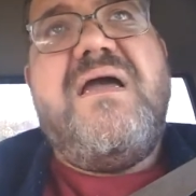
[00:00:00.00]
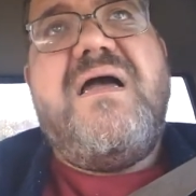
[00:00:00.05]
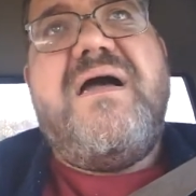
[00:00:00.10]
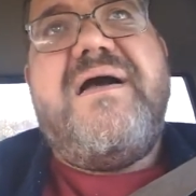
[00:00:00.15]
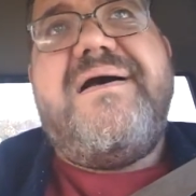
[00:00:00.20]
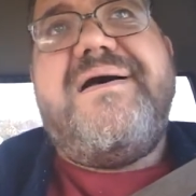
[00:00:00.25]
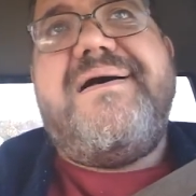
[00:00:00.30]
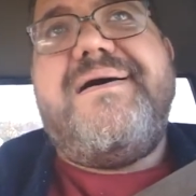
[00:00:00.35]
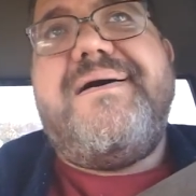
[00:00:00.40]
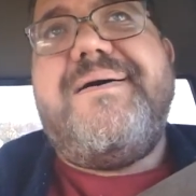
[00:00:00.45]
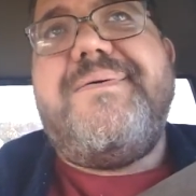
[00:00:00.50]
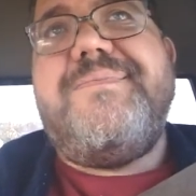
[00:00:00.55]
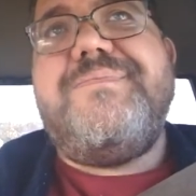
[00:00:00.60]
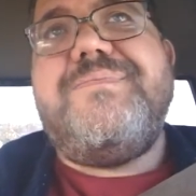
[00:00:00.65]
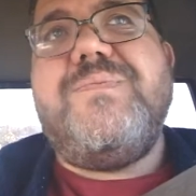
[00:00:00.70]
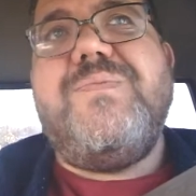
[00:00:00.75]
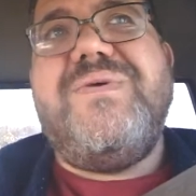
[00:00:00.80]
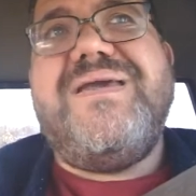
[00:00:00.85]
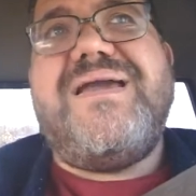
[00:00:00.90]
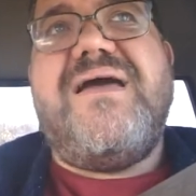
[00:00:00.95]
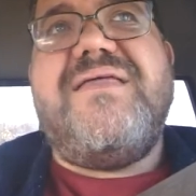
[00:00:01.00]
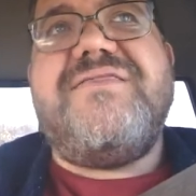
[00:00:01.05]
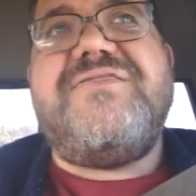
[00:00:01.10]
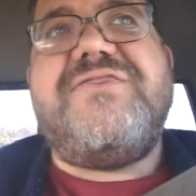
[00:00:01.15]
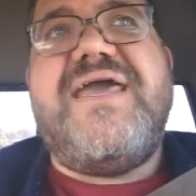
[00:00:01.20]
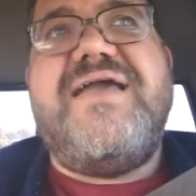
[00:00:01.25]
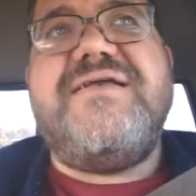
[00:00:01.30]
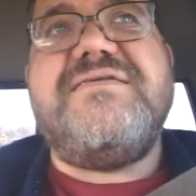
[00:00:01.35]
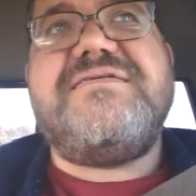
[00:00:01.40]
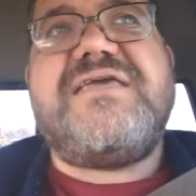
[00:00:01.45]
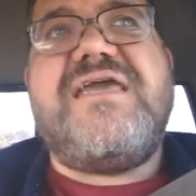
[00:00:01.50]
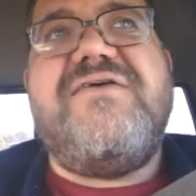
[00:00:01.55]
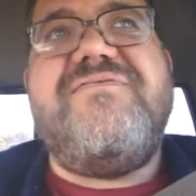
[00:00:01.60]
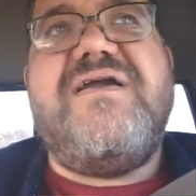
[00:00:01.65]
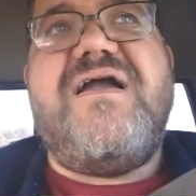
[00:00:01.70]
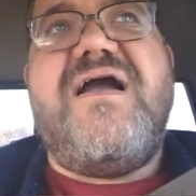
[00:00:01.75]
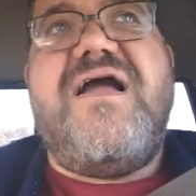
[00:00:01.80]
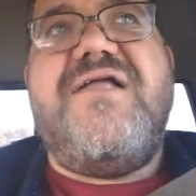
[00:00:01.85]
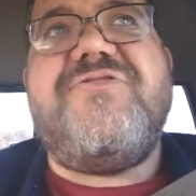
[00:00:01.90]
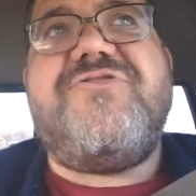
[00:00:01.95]
We got
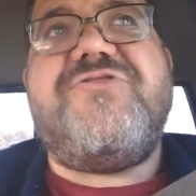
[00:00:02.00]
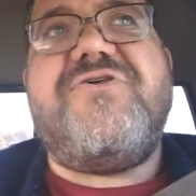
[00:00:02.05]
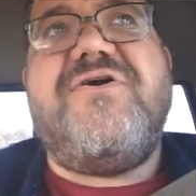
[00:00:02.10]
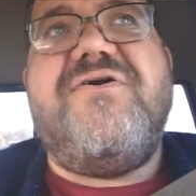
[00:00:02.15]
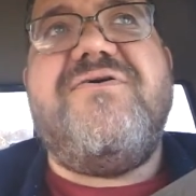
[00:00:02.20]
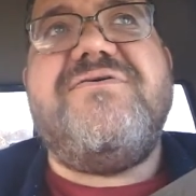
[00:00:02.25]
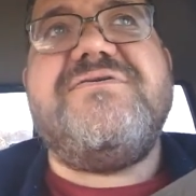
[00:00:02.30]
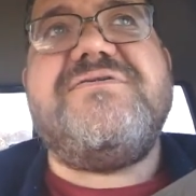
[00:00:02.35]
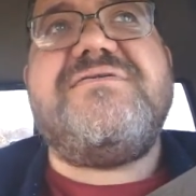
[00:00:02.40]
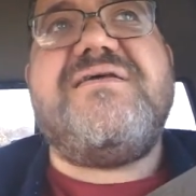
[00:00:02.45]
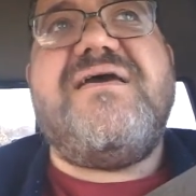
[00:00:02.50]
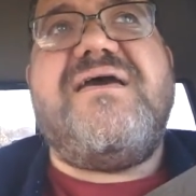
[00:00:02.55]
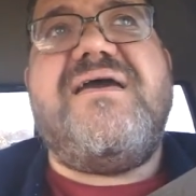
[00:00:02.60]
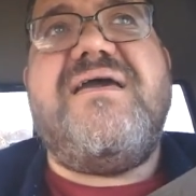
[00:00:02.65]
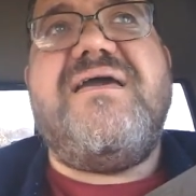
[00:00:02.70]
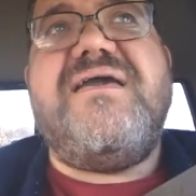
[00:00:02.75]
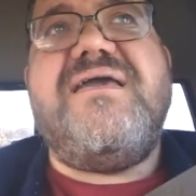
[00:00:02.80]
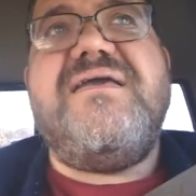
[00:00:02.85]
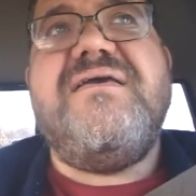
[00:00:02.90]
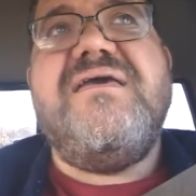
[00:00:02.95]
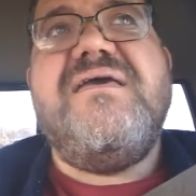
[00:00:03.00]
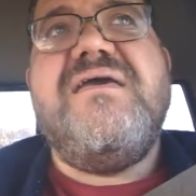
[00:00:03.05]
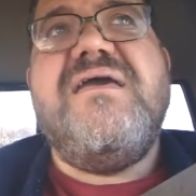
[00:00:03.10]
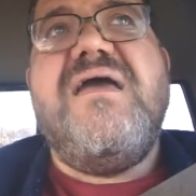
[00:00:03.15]
Thanksgiving on Thursday.